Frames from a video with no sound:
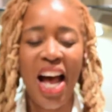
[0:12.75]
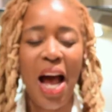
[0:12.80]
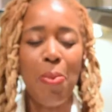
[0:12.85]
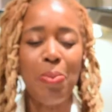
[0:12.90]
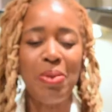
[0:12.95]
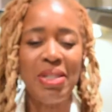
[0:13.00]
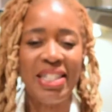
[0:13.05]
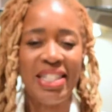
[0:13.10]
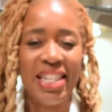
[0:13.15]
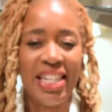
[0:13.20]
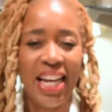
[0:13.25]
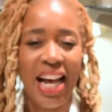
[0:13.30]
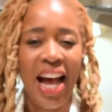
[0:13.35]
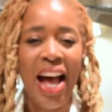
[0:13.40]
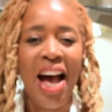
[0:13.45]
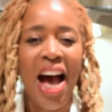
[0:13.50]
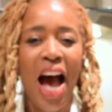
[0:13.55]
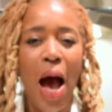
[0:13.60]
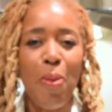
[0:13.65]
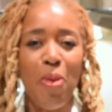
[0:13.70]
I'm a singer,
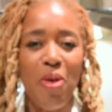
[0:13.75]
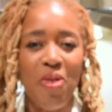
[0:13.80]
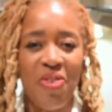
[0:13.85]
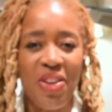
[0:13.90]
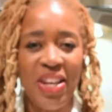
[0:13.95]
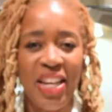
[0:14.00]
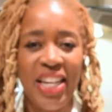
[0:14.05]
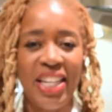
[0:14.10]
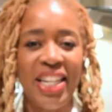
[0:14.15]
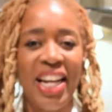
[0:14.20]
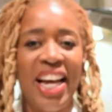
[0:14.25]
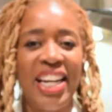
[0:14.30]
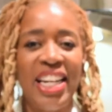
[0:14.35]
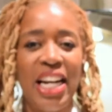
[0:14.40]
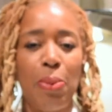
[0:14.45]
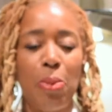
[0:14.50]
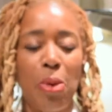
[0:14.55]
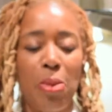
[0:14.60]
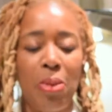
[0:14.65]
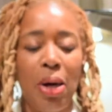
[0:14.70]
I'm a vegan and
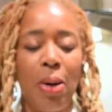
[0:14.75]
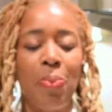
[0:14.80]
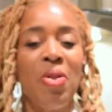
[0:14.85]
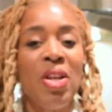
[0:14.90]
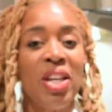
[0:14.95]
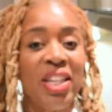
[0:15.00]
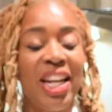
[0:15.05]
I'm a mum.